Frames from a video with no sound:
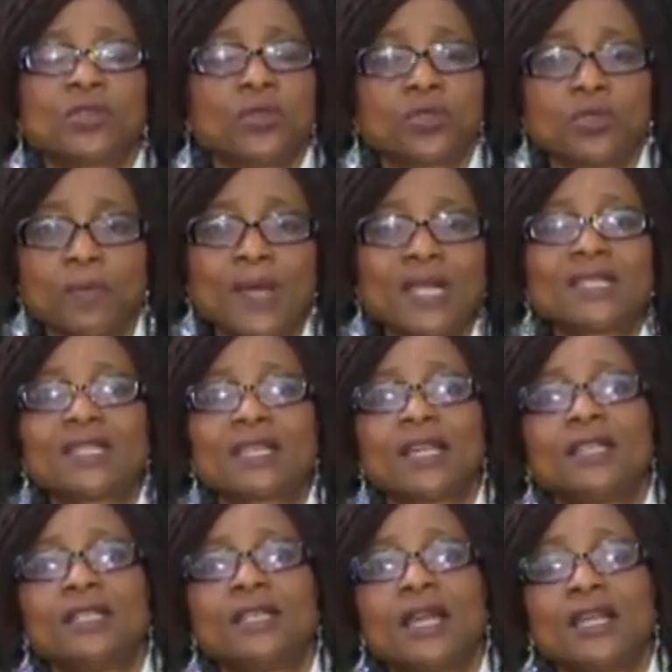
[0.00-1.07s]

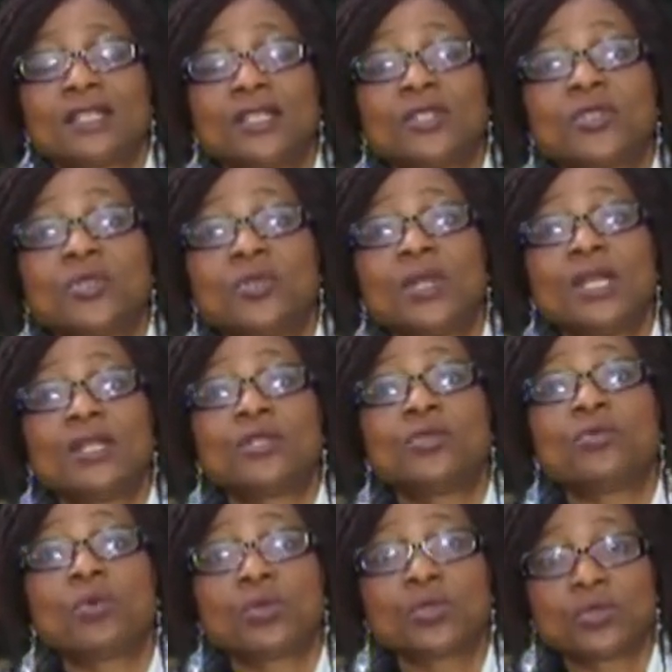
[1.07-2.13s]
Automatically, as a student,
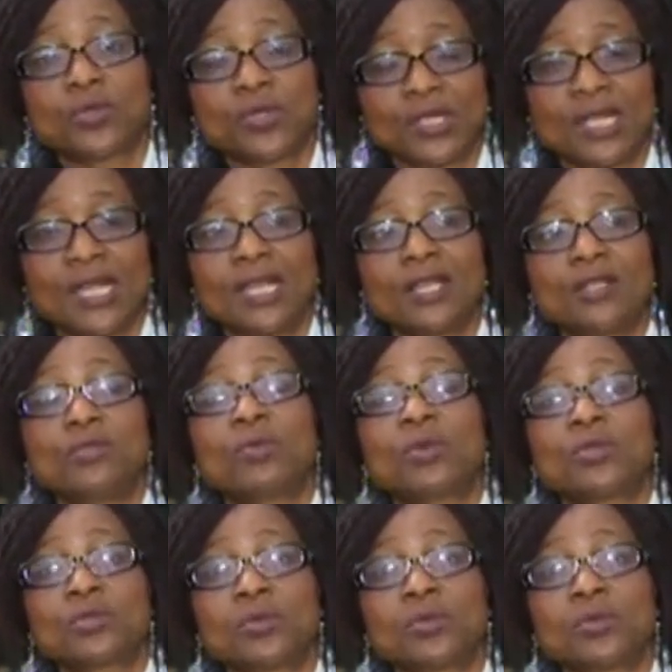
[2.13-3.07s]
you want to stay, you want to